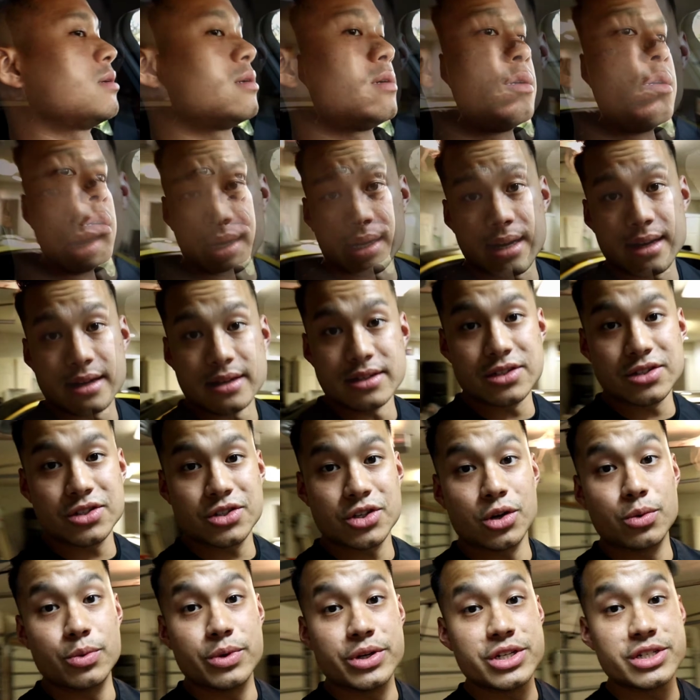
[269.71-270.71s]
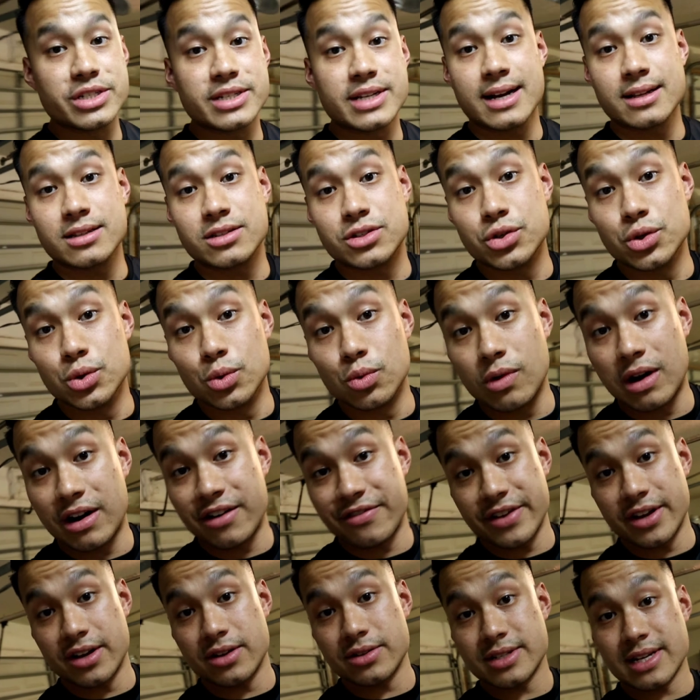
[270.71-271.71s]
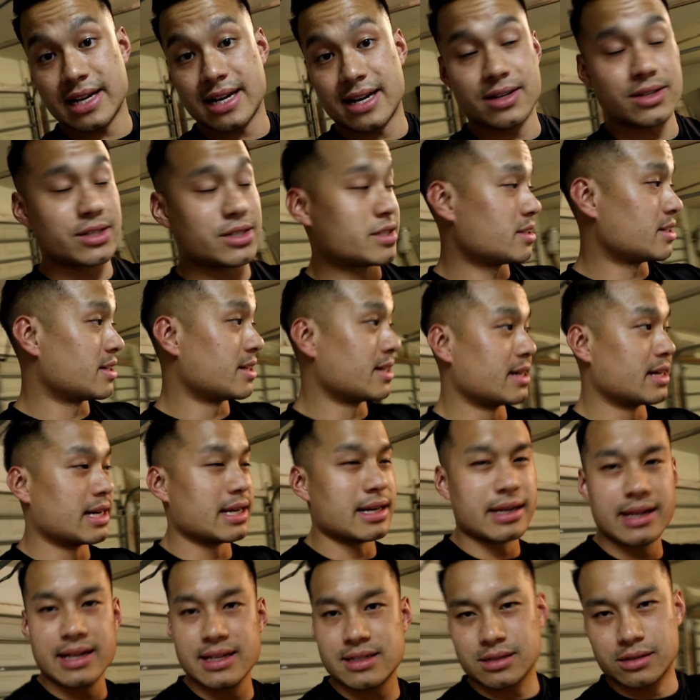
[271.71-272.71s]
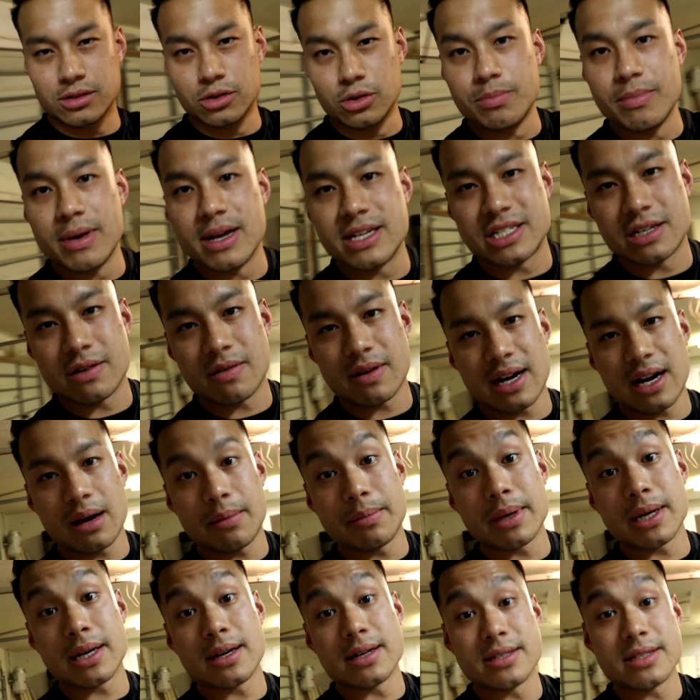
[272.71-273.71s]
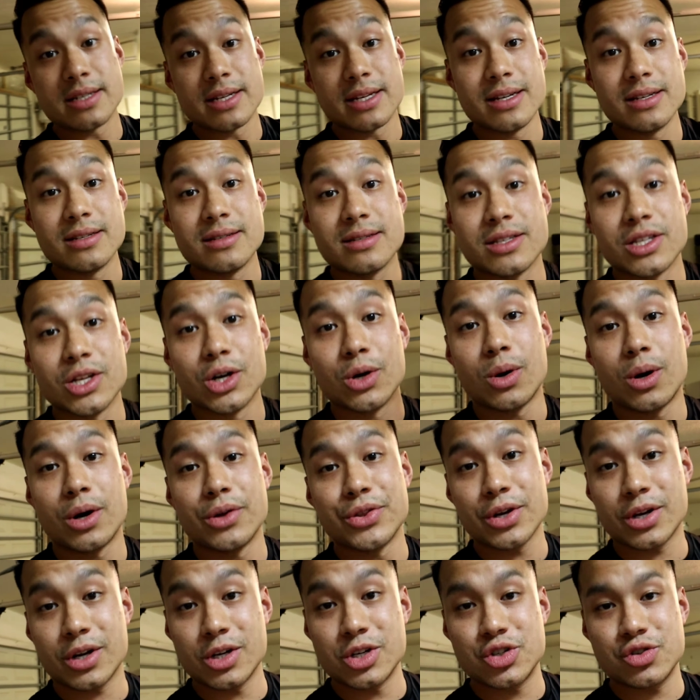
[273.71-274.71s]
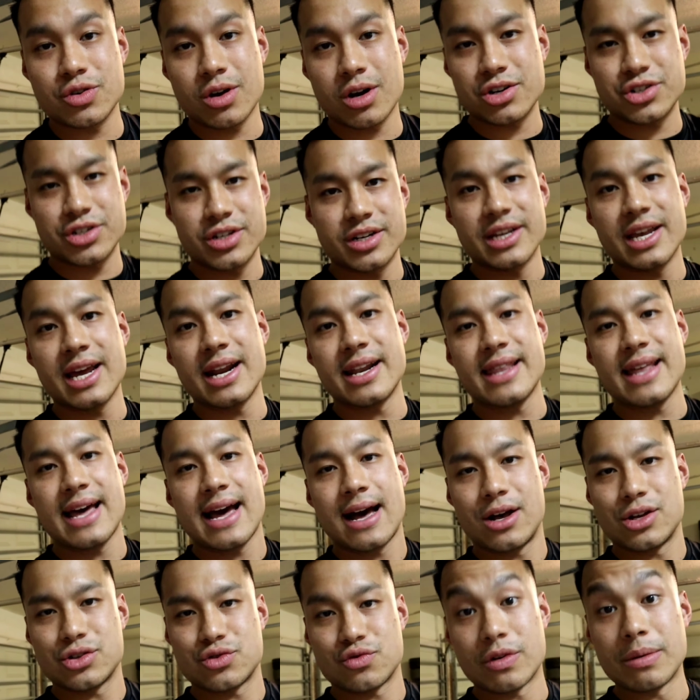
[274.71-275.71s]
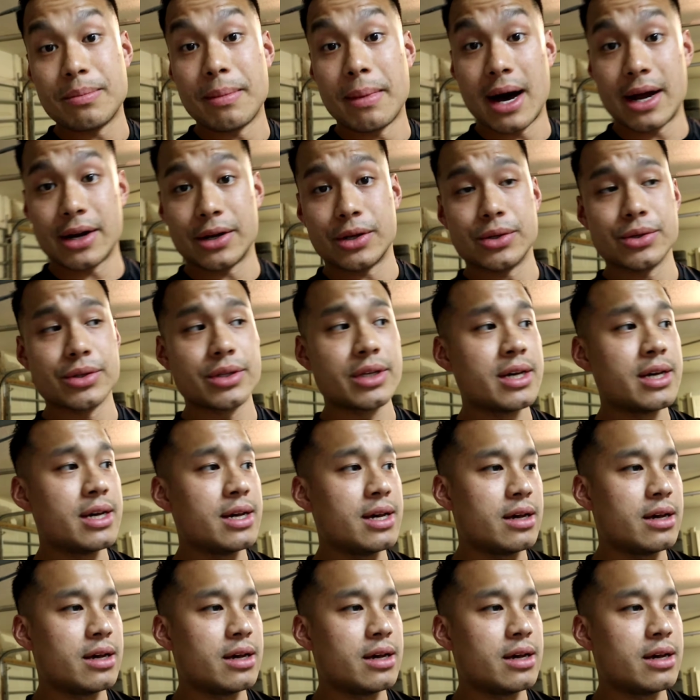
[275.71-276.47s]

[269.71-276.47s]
All right, guys, so we just got to Raphael's house, and it's a little messy right now because he's still under construction, getting the house remodeled.